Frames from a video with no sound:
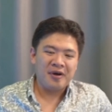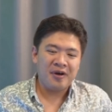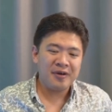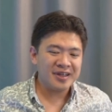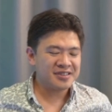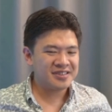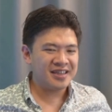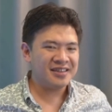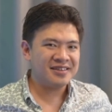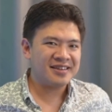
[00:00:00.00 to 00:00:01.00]
All right,
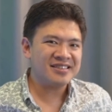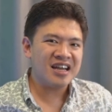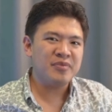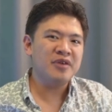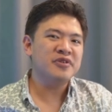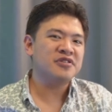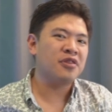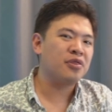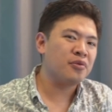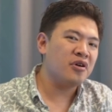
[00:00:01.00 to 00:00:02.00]
then does that mean we
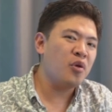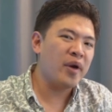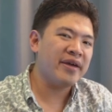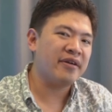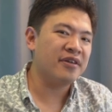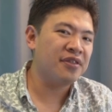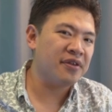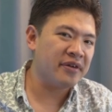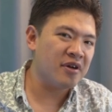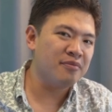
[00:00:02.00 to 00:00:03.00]
should throw away our
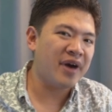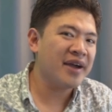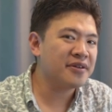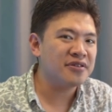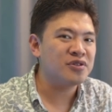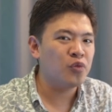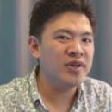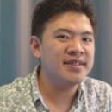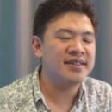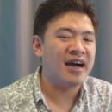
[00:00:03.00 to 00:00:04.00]
Ethereum miners?
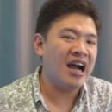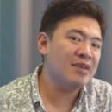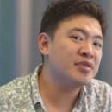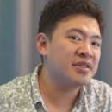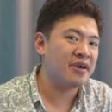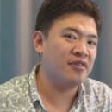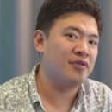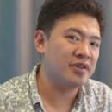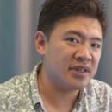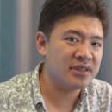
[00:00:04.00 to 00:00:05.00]
What's the time scale
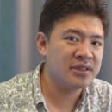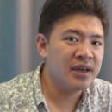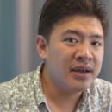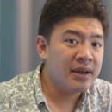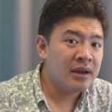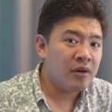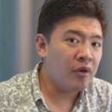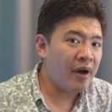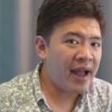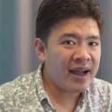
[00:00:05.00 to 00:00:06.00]
for this?
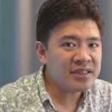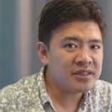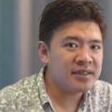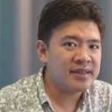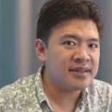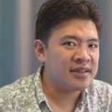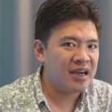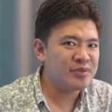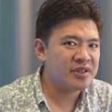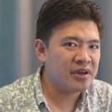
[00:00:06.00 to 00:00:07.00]
Well, actually, the
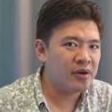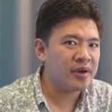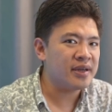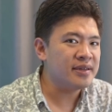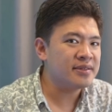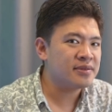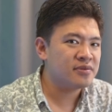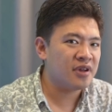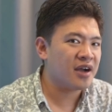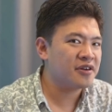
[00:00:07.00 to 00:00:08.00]
time scale is
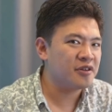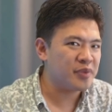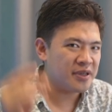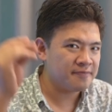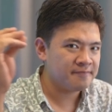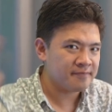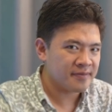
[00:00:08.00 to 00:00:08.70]
not going to be